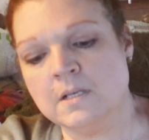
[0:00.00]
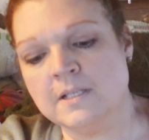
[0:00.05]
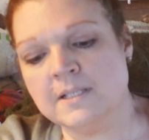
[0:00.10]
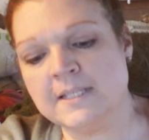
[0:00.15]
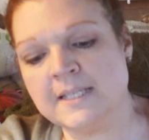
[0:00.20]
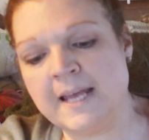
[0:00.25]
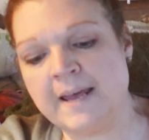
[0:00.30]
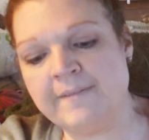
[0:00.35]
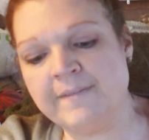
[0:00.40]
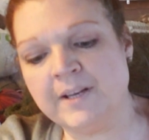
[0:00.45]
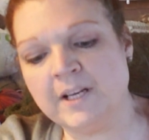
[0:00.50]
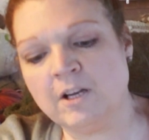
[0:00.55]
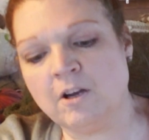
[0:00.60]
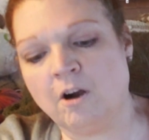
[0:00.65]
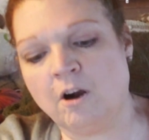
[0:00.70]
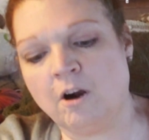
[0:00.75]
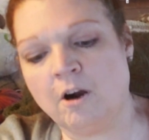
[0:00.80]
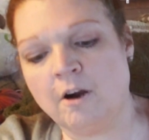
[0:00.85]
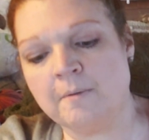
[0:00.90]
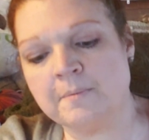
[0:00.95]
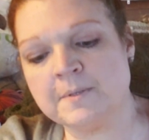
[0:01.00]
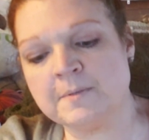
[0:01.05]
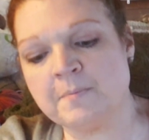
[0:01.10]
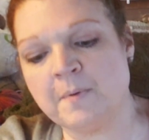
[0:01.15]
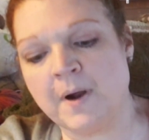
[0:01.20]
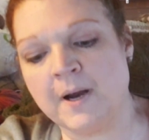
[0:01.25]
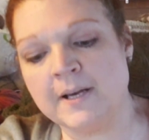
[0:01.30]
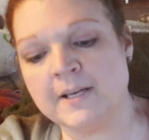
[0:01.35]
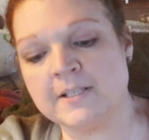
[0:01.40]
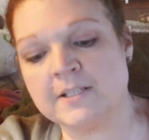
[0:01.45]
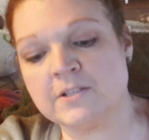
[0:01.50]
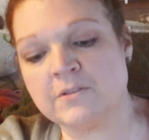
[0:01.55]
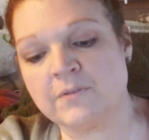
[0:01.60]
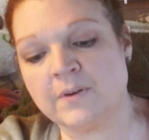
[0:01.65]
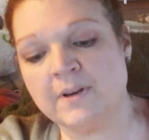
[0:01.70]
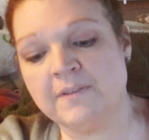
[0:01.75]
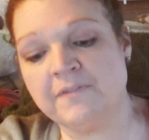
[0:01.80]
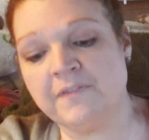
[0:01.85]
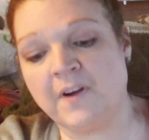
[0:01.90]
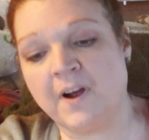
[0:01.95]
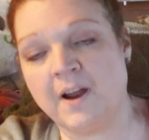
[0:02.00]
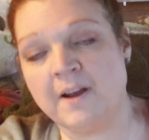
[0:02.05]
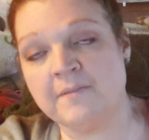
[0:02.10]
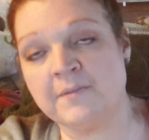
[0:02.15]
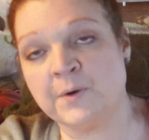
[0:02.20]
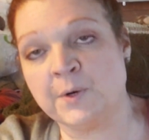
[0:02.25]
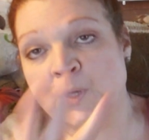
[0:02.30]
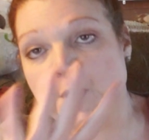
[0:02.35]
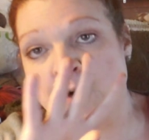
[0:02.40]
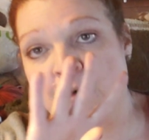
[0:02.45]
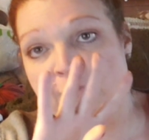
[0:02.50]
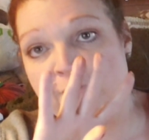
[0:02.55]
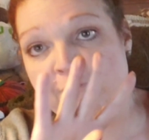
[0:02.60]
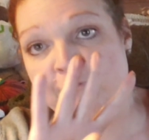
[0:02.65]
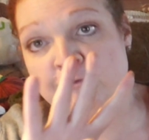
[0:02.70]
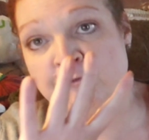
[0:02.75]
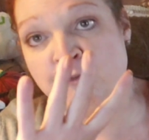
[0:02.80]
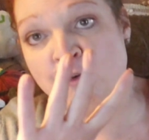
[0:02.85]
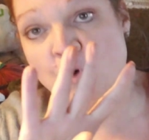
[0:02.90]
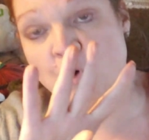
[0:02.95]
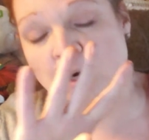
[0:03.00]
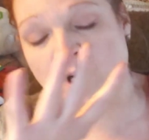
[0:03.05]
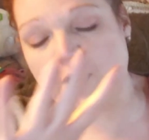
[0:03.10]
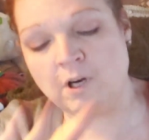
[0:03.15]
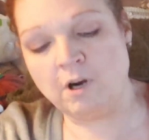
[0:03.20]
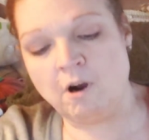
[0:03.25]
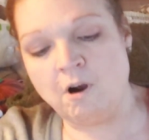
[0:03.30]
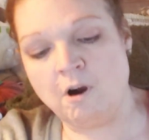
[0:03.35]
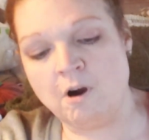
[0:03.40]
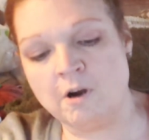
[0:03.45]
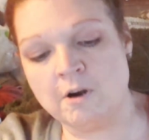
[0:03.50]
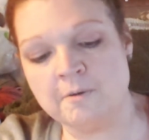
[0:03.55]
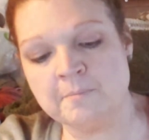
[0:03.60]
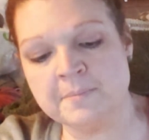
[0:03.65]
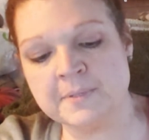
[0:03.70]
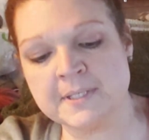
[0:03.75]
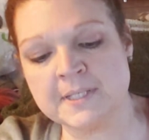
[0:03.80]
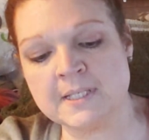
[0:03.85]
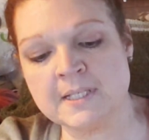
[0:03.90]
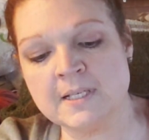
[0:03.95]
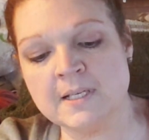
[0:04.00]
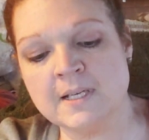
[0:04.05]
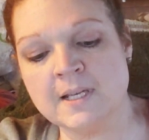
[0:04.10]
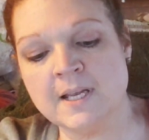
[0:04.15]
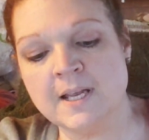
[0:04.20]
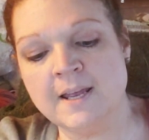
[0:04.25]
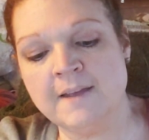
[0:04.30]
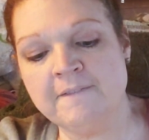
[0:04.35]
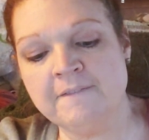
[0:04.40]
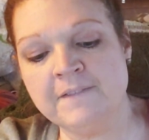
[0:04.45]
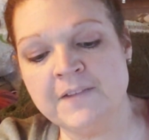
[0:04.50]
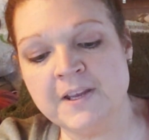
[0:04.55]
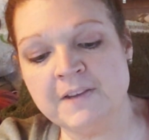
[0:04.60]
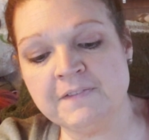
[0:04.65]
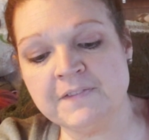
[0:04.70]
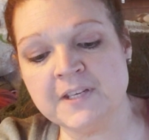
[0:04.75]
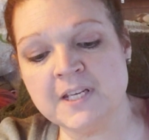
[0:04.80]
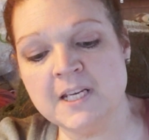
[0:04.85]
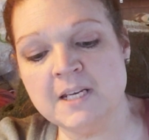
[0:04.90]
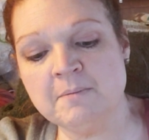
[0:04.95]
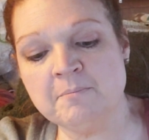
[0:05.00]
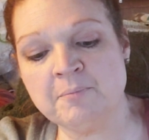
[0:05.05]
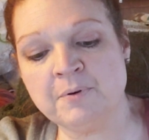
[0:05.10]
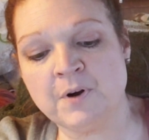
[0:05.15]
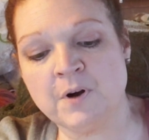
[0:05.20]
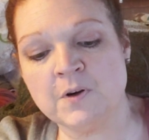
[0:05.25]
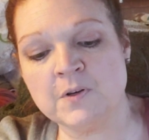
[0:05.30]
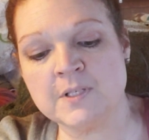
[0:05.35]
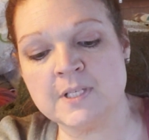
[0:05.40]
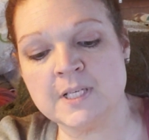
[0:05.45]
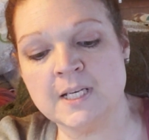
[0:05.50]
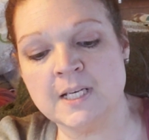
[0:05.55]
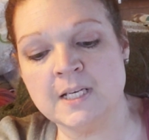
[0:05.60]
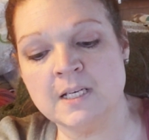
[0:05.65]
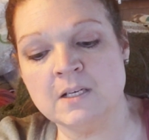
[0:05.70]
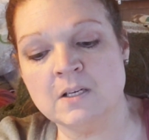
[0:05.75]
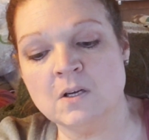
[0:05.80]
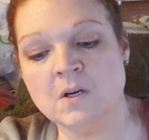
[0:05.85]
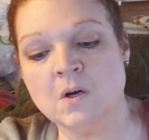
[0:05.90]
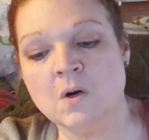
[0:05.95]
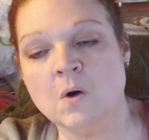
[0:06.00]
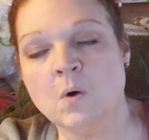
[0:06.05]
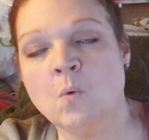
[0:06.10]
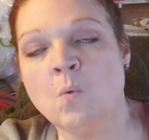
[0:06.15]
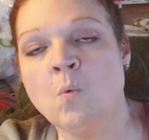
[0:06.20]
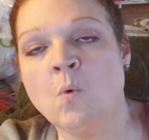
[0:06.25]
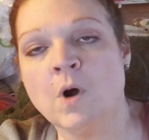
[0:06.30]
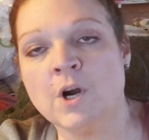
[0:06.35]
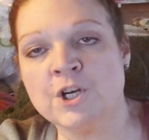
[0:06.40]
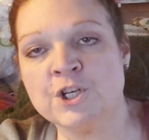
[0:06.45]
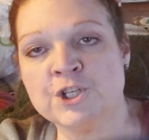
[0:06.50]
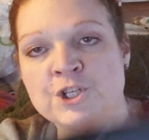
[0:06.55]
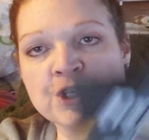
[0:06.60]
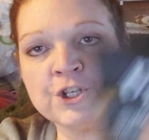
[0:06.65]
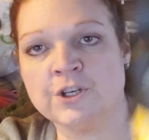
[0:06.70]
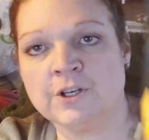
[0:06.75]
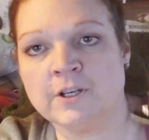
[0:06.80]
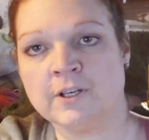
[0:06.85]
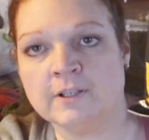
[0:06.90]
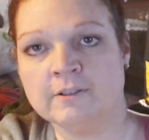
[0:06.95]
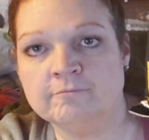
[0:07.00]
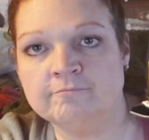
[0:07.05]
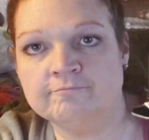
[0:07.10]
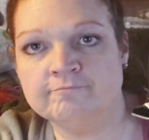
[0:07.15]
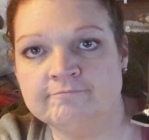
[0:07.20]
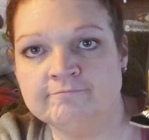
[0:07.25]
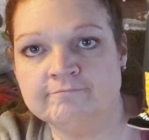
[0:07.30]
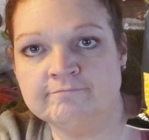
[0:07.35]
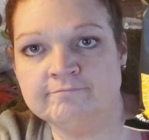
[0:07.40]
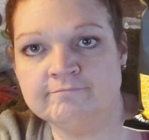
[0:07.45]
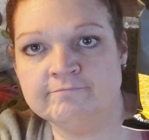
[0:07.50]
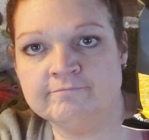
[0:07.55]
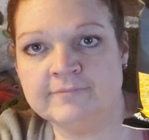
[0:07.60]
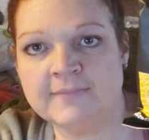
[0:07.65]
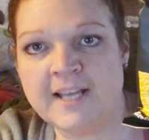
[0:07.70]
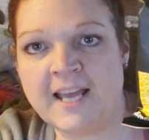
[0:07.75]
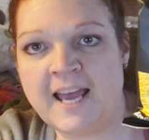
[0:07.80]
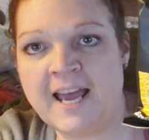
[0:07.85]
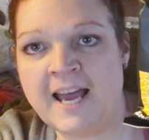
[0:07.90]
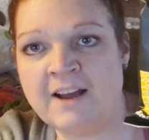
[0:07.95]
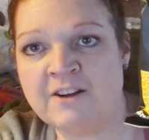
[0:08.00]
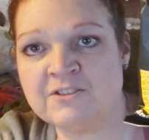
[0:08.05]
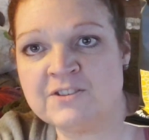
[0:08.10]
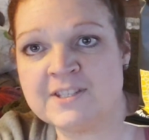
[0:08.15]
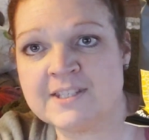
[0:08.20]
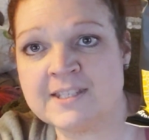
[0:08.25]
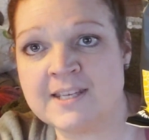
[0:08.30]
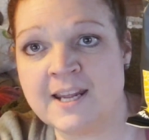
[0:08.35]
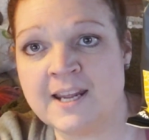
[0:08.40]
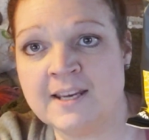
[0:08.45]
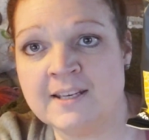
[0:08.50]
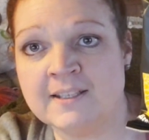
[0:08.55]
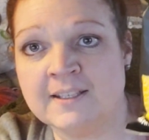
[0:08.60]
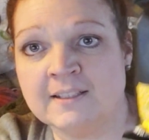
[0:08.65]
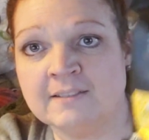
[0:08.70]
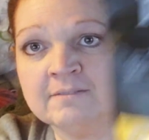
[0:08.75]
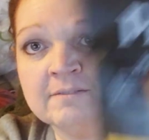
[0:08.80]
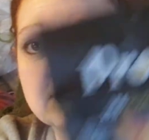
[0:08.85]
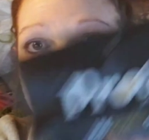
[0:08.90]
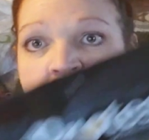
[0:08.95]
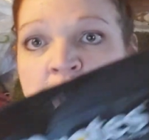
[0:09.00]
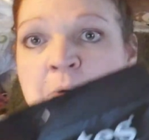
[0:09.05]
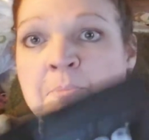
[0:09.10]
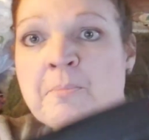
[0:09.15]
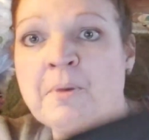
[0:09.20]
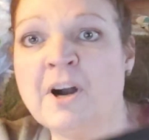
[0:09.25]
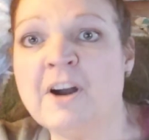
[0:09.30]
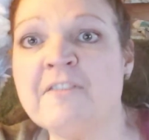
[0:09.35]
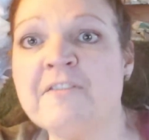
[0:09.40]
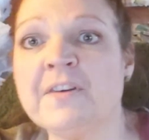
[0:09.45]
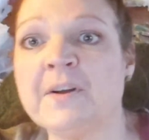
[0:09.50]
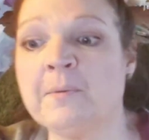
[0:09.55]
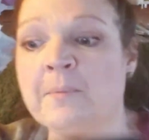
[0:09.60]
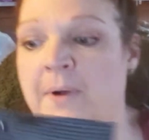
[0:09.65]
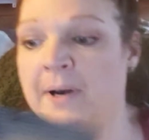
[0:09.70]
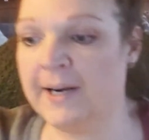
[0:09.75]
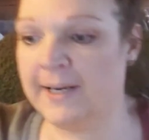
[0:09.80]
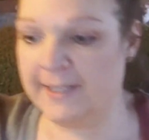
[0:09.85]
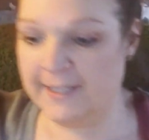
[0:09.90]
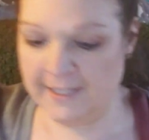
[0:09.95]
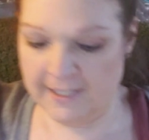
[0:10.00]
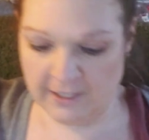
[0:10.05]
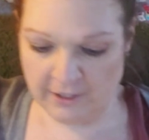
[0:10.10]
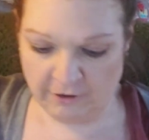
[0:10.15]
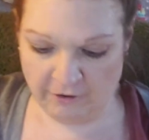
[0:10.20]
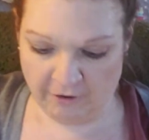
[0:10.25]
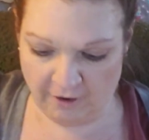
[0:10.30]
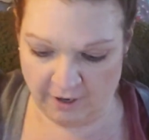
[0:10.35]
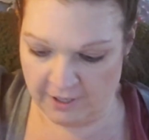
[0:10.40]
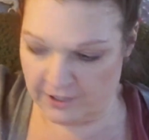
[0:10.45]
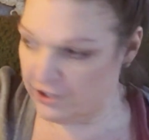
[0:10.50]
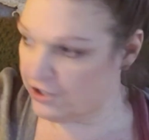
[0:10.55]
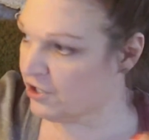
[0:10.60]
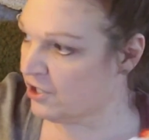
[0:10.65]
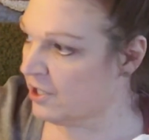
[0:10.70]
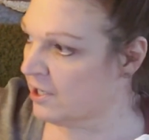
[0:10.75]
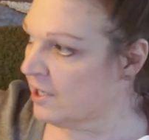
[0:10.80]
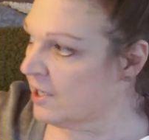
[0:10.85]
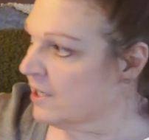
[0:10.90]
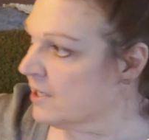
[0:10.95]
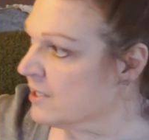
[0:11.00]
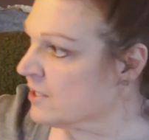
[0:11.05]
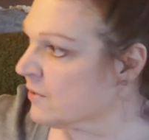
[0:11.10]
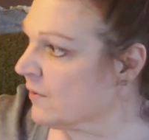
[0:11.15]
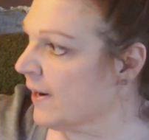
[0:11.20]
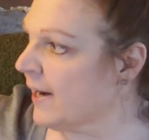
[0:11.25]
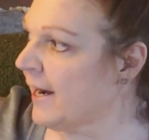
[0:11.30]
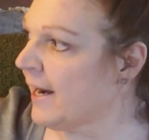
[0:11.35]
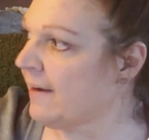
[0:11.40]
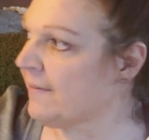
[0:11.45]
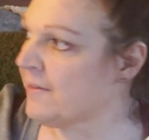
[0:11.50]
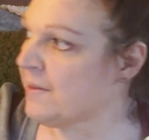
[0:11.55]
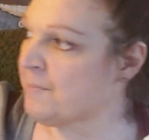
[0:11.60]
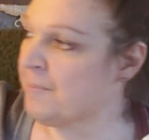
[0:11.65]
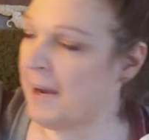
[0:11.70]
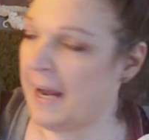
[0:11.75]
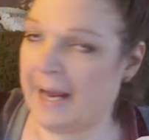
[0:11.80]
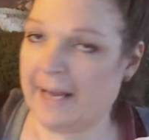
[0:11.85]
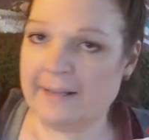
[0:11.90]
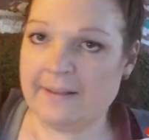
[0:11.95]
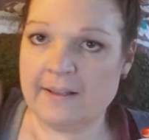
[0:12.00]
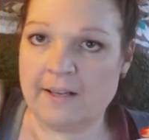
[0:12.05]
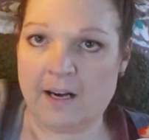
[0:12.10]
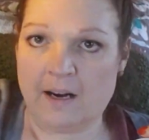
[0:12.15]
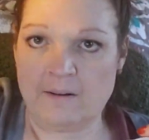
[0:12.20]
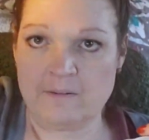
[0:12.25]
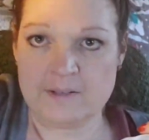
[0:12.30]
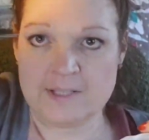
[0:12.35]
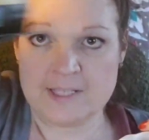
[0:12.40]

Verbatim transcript: 7 carbs minus 3 fiber. 4 carbs. 15 protein. 1 sugar. Outstanding perfect when I need a crunch. So I have the bag that I